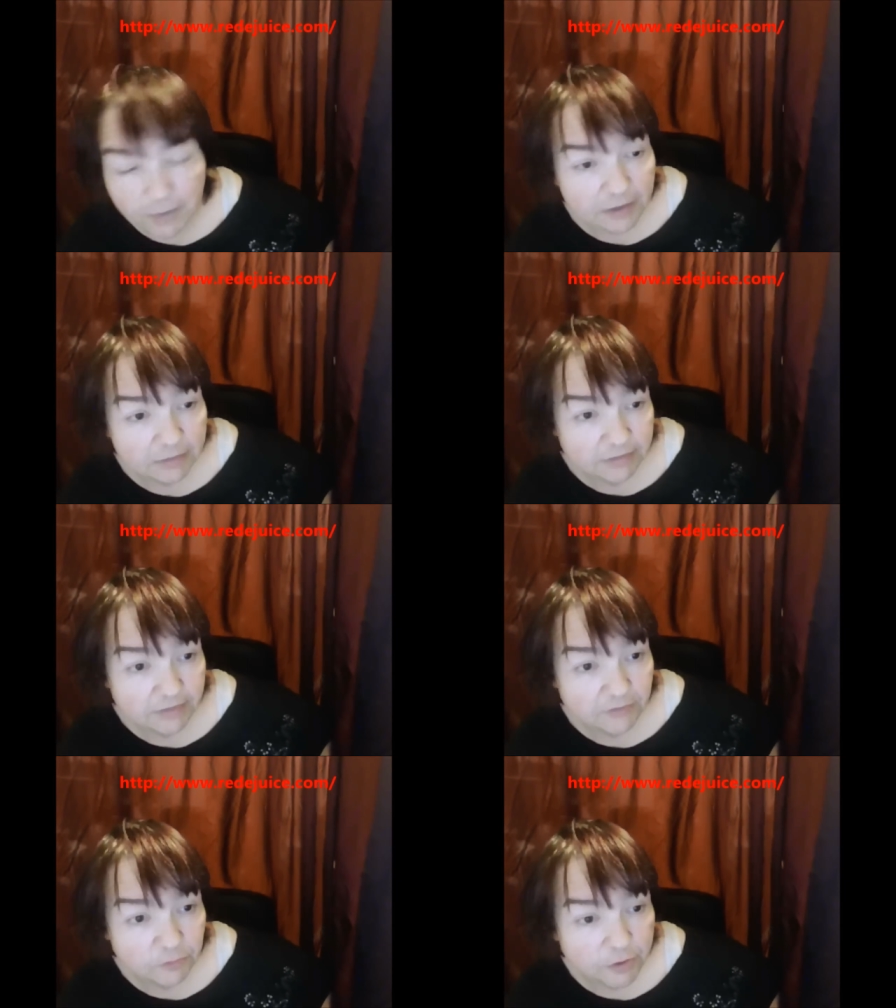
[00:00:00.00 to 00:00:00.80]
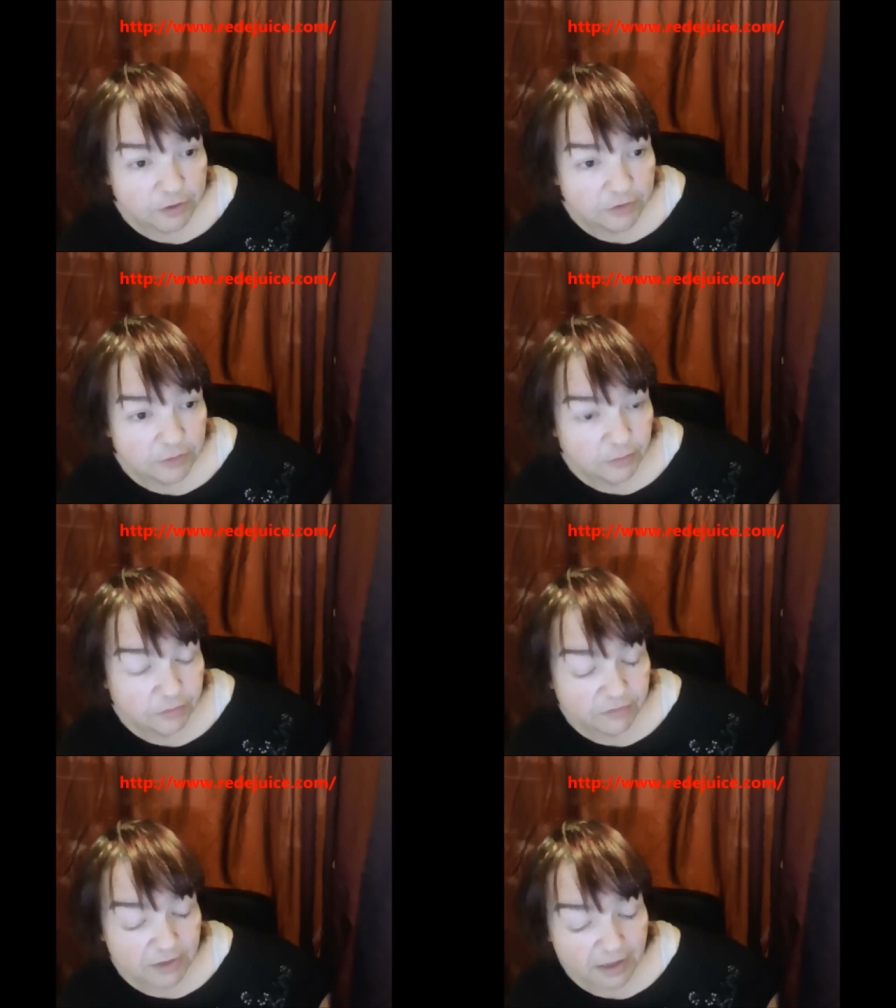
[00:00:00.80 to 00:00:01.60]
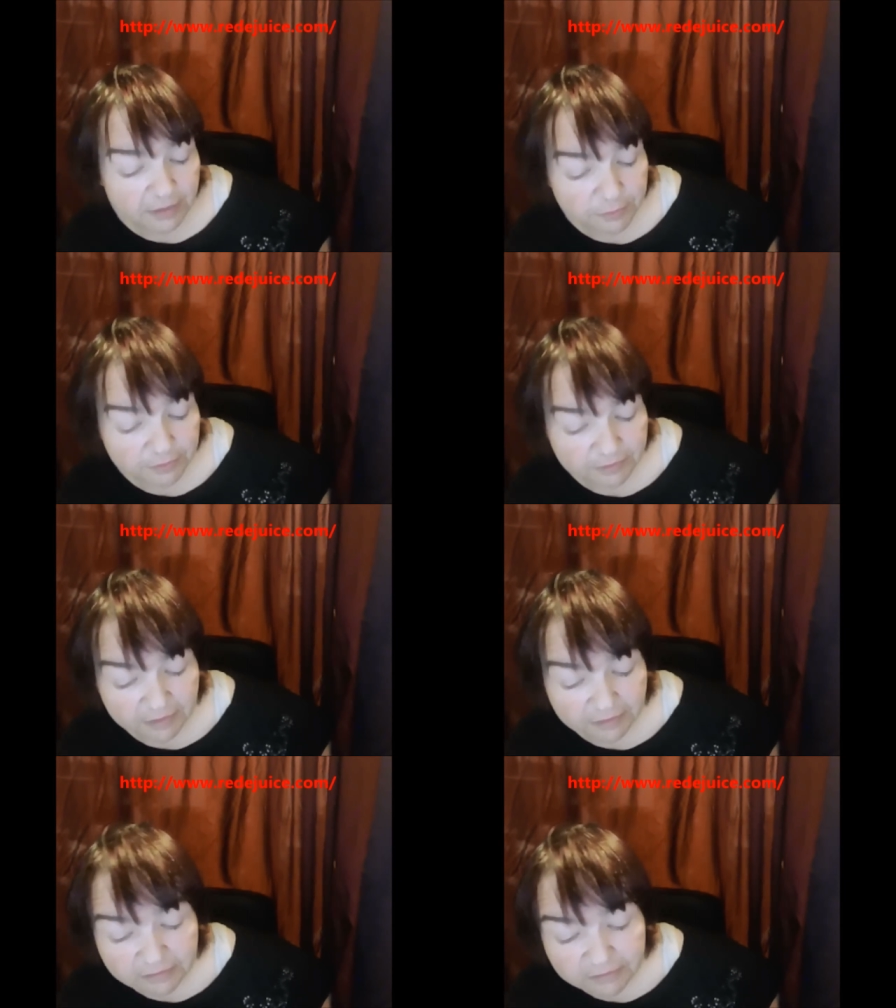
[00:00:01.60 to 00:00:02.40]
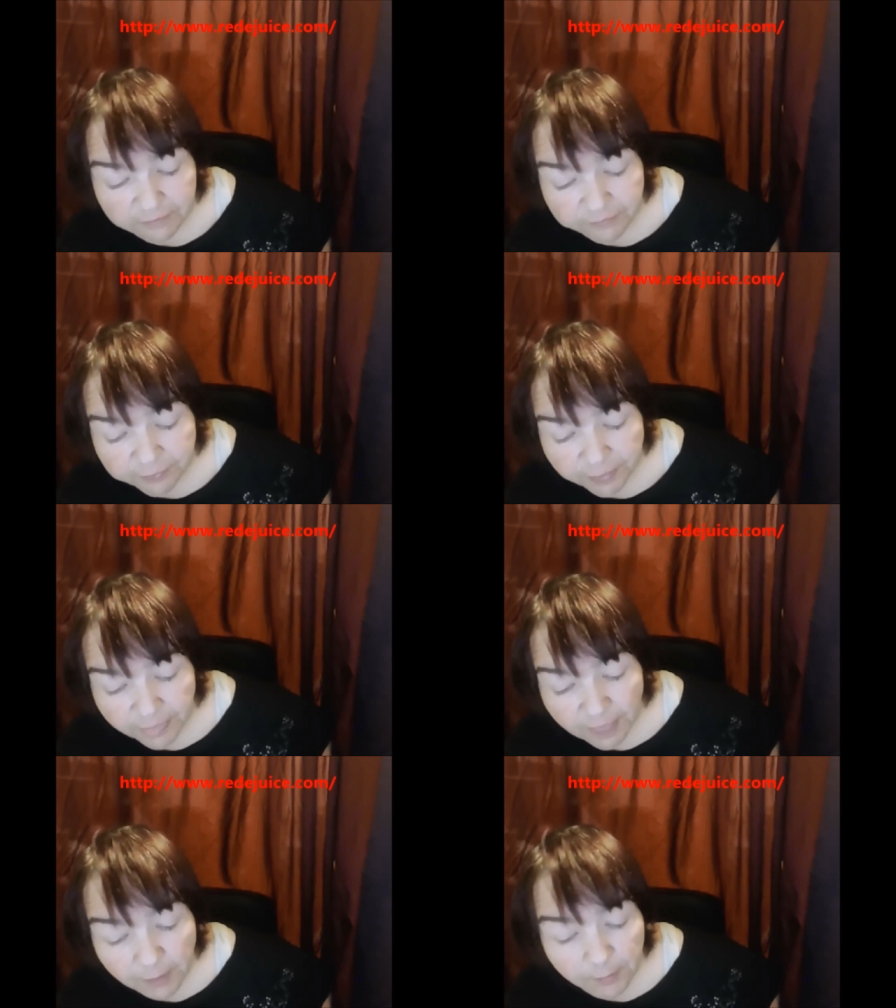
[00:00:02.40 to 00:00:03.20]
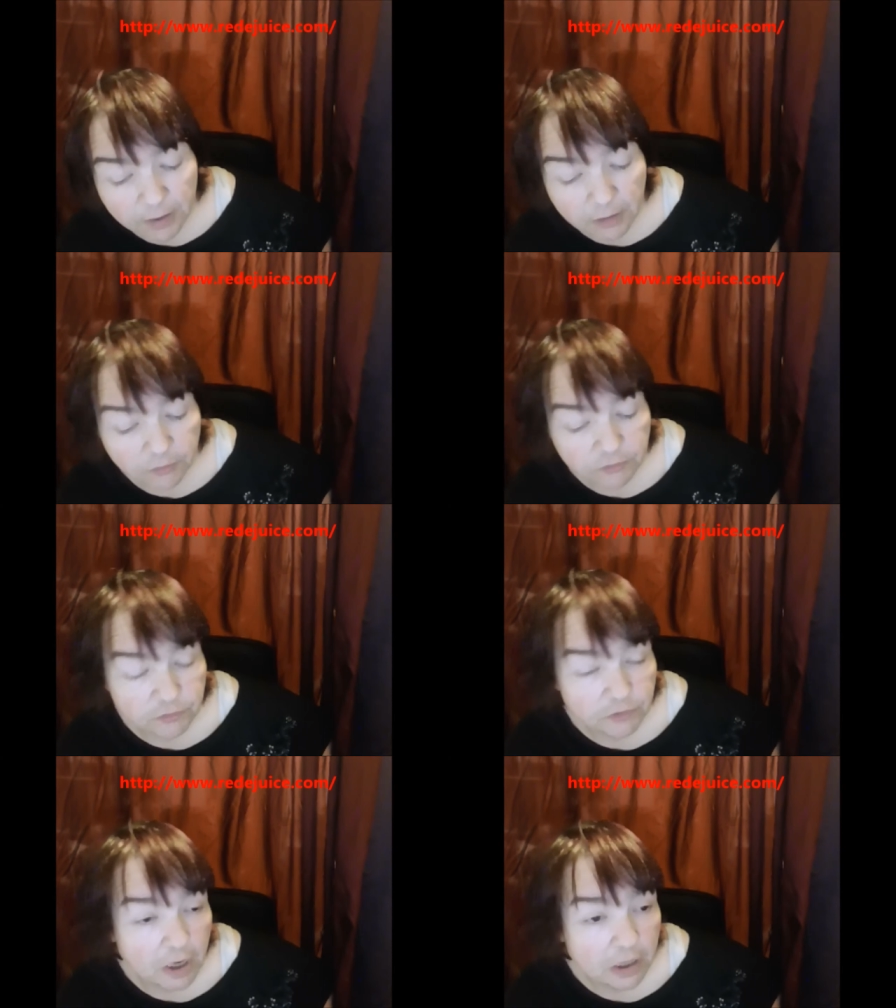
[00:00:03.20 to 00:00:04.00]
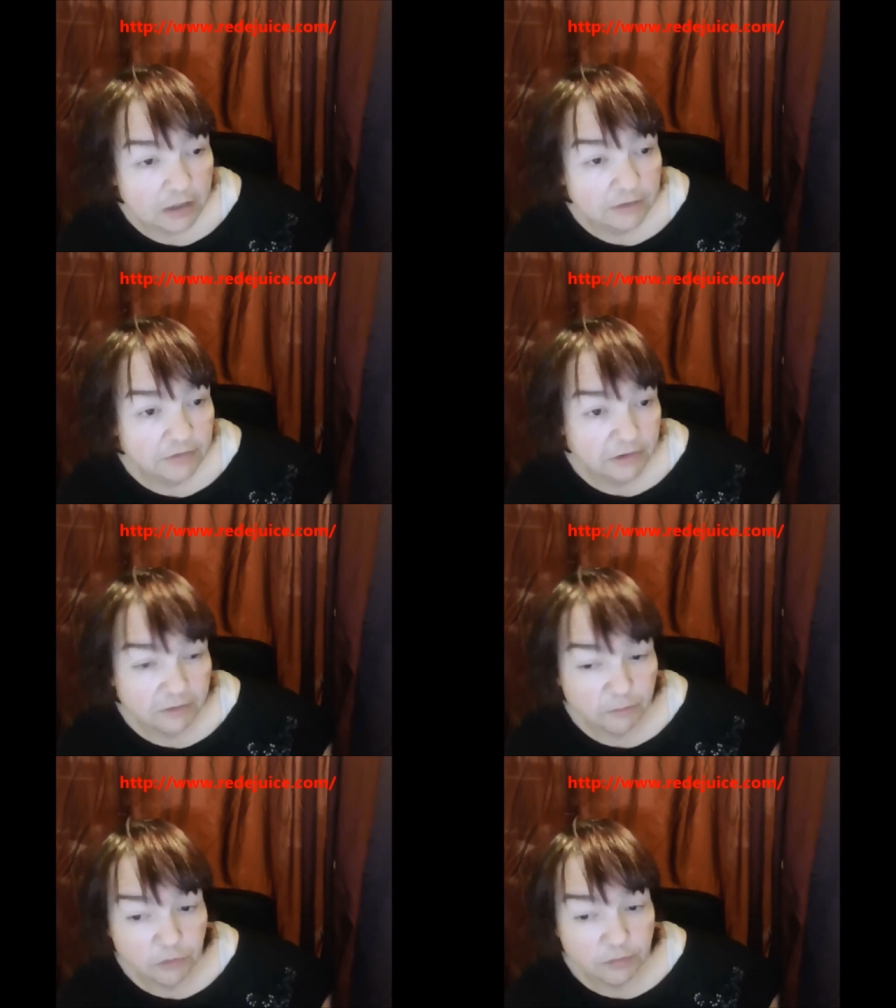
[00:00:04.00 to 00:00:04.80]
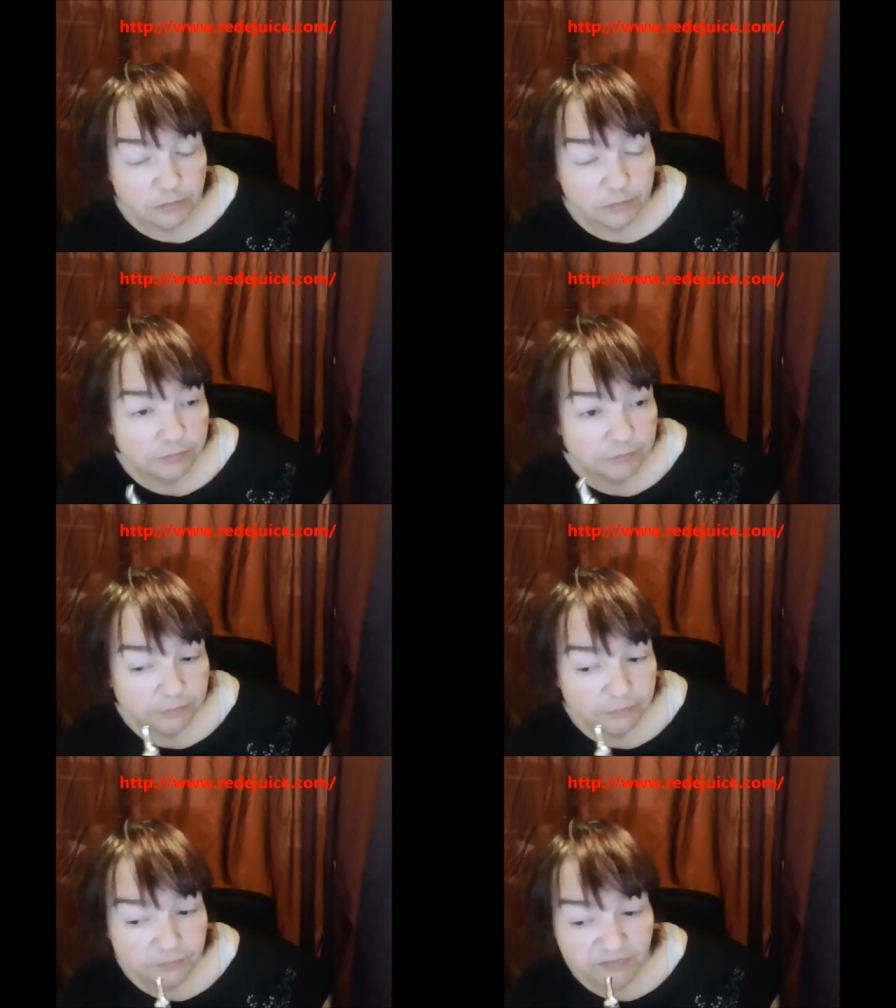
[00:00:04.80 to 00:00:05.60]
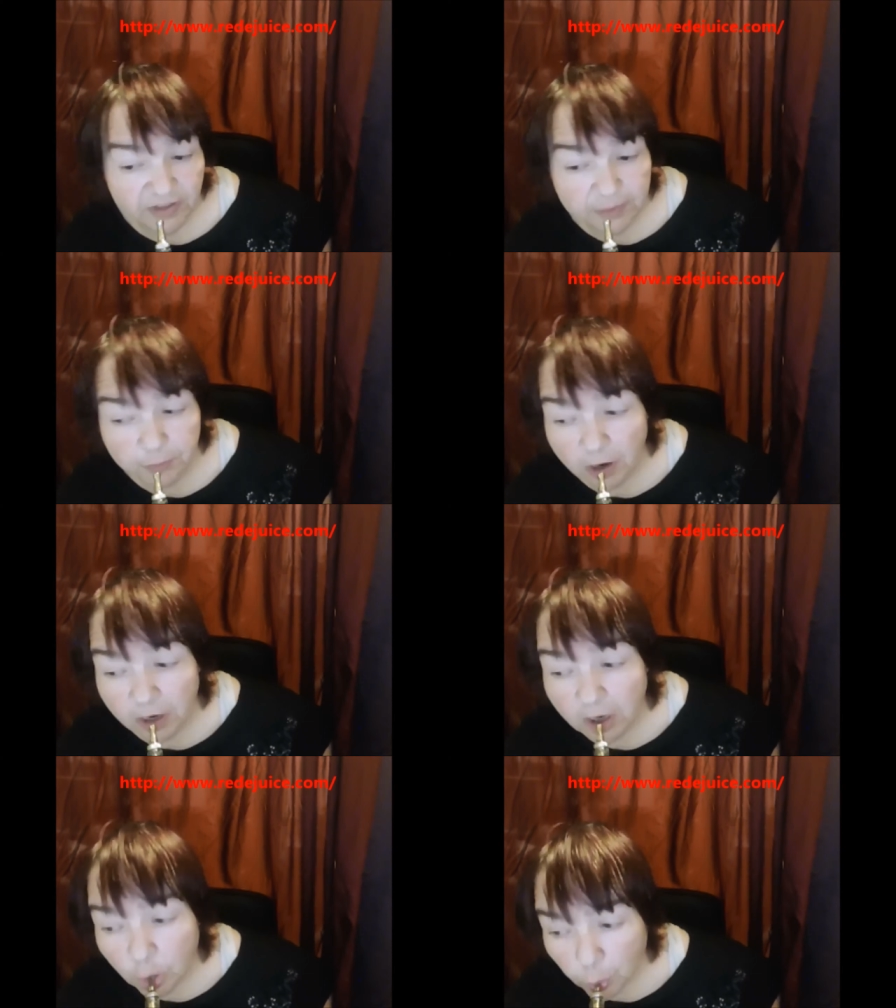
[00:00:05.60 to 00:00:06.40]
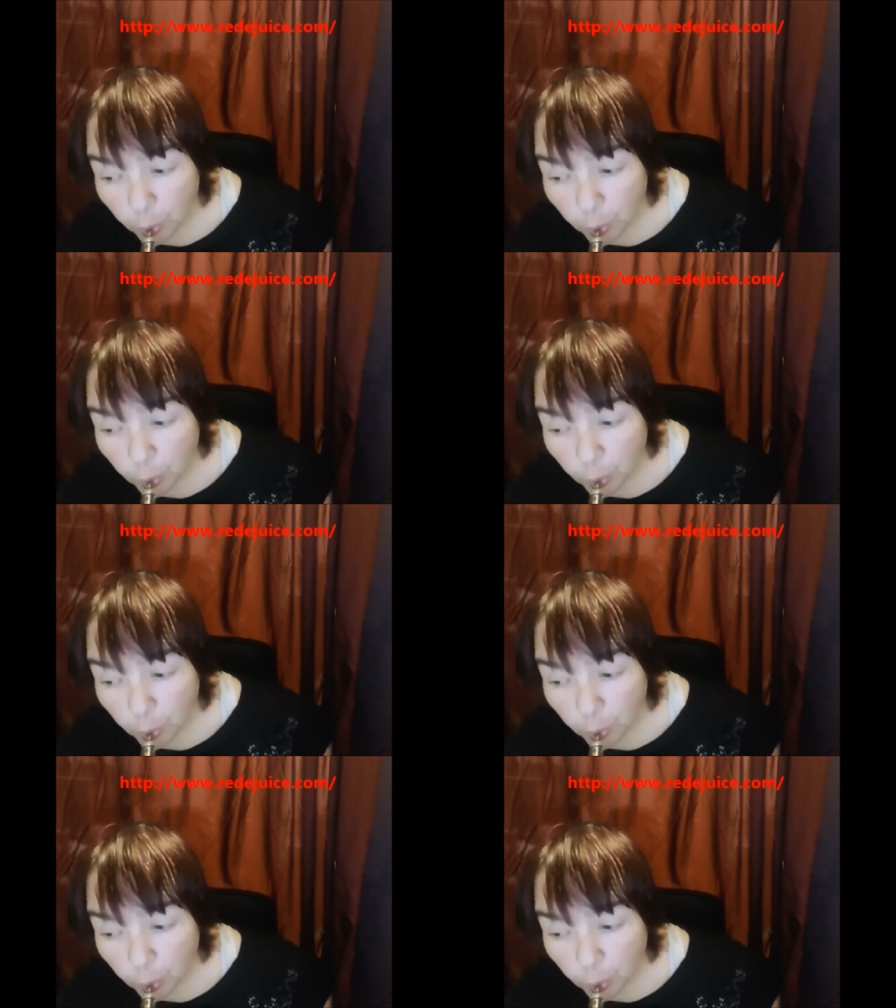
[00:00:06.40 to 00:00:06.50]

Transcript: My 722 wants to act resist. My larger Nautilus doesn't want to vape right.